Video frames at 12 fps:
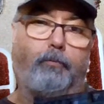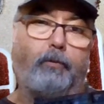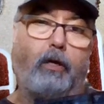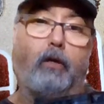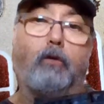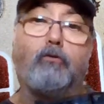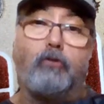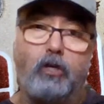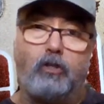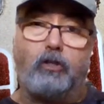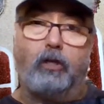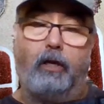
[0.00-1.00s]

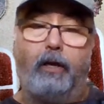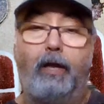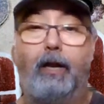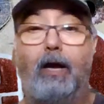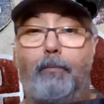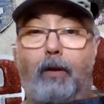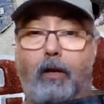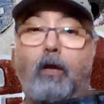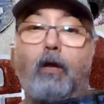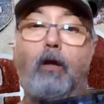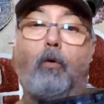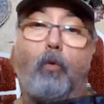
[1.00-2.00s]
consistently, and I've been
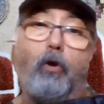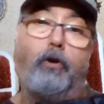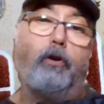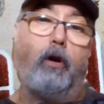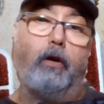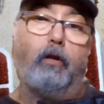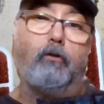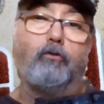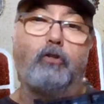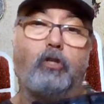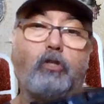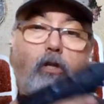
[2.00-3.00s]
working on it
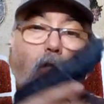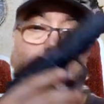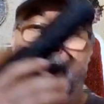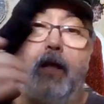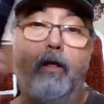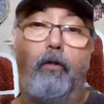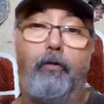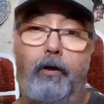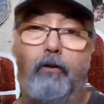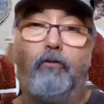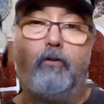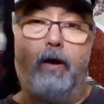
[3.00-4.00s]
consistently. This
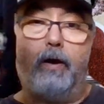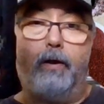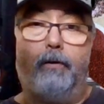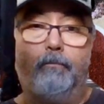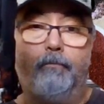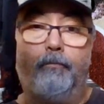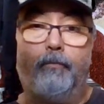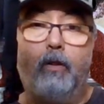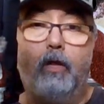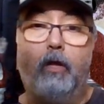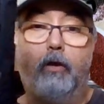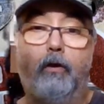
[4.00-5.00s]
gun
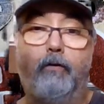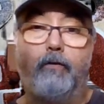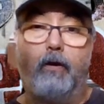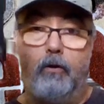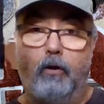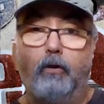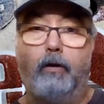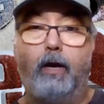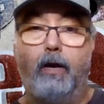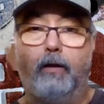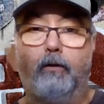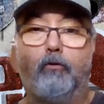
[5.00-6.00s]
is a good gun to
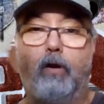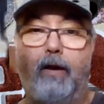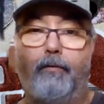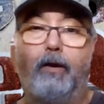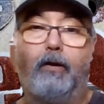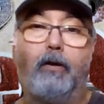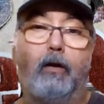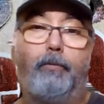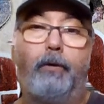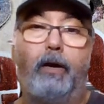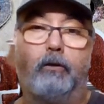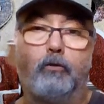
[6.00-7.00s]
have that kind of
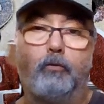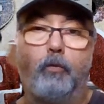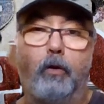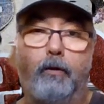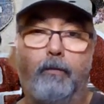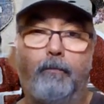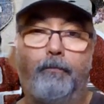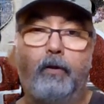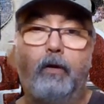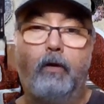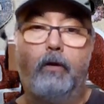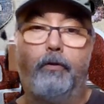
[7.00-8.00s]
practice with.
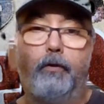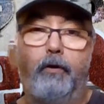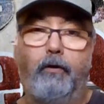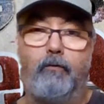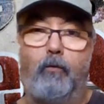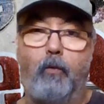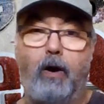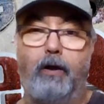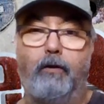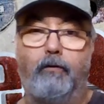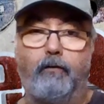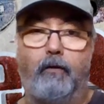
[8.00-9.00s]
The reason why is
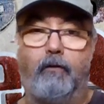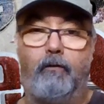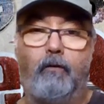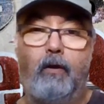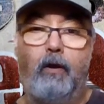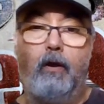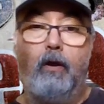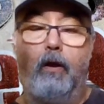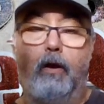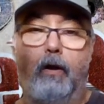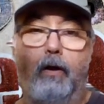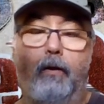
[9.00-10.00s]
this:
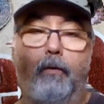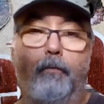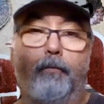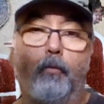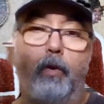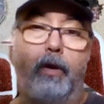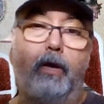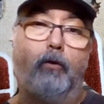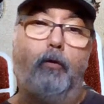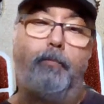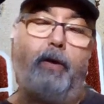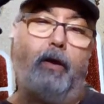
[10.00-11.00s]
when I do
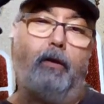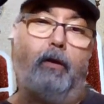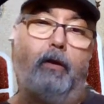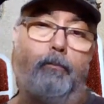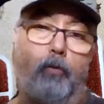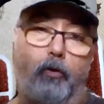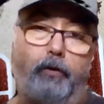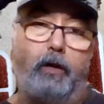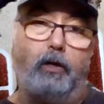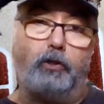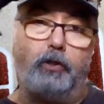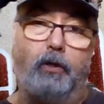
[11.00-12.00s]
pay more attention
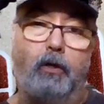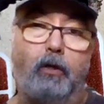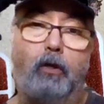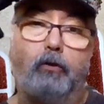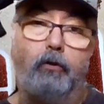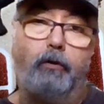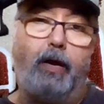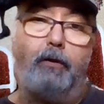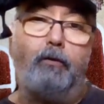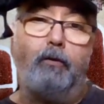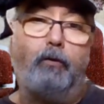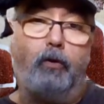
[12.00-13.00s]
to that,
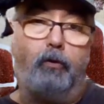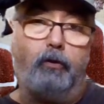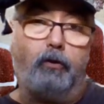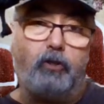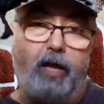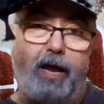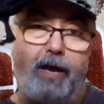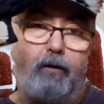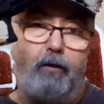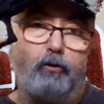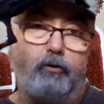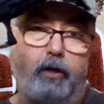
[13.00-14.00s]
the slack of the
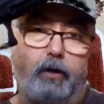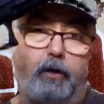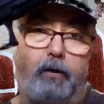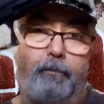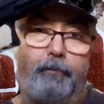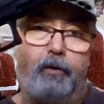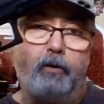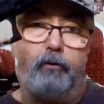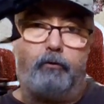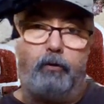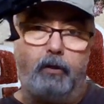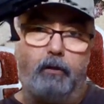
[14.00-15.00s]
trigger
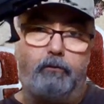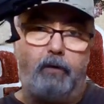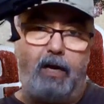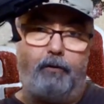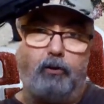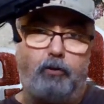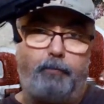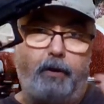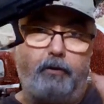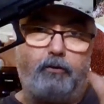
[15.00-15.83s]
travel space,